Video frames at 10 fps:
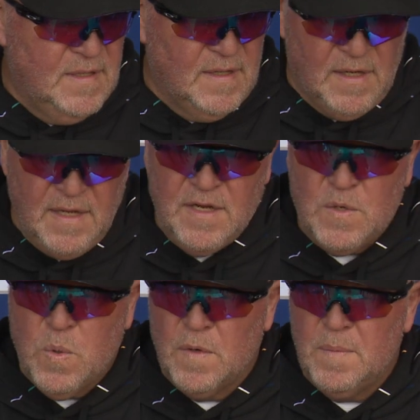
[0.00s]
elite
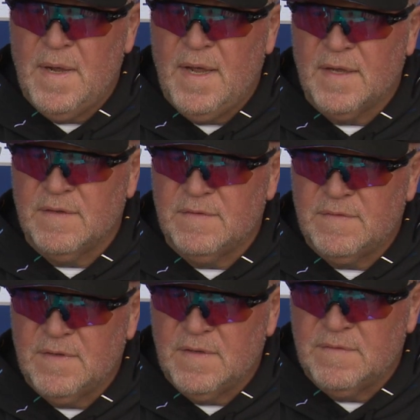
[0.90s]
quarterback of,
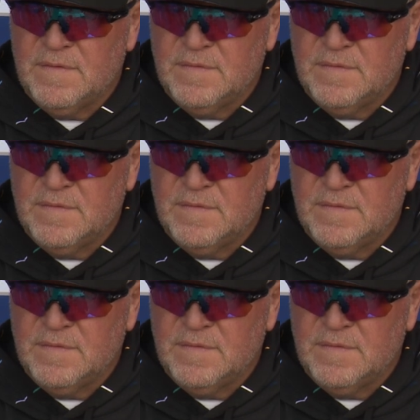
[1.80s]
of,